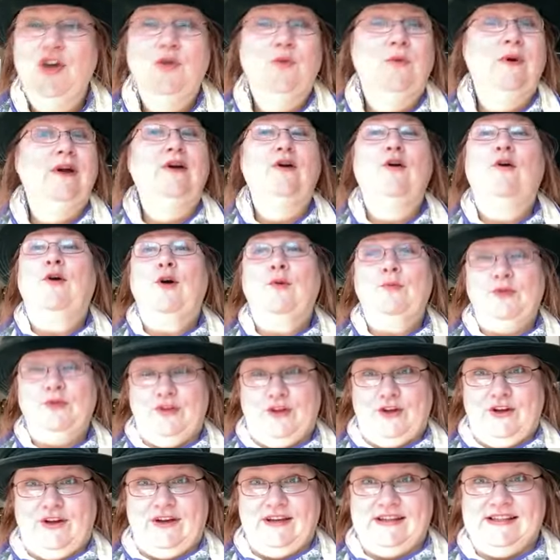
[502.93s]
We're horrible
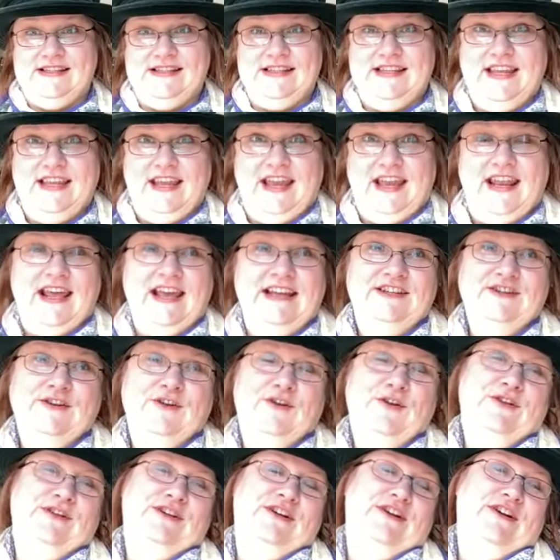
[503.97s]
cooks. And I
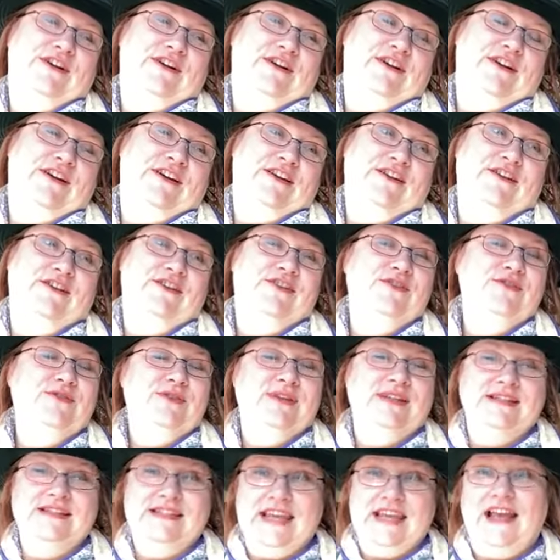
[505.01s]
told her, you
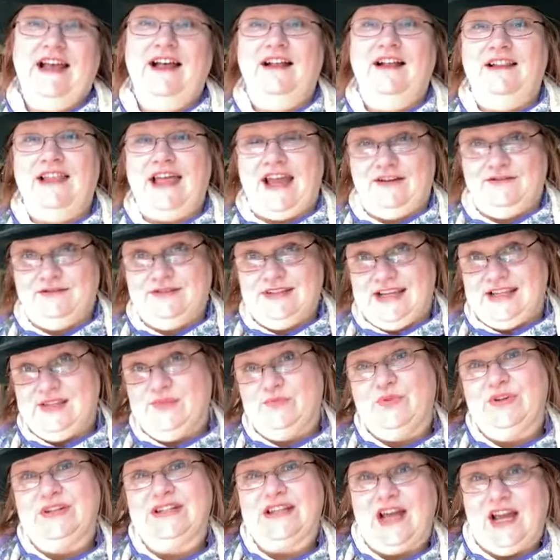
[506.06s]
can tell how
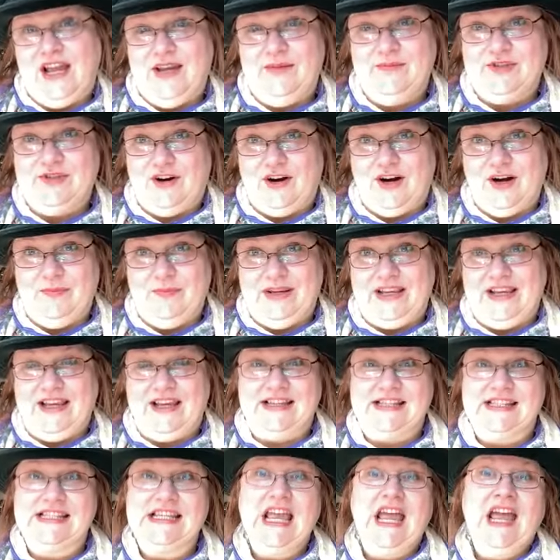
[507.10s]
desperate times are,
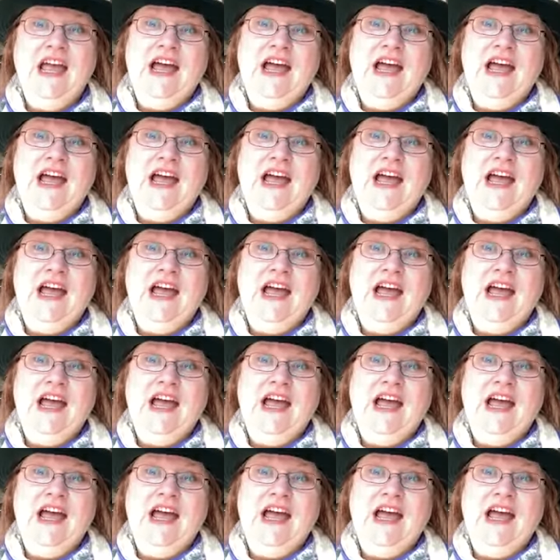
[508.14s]
because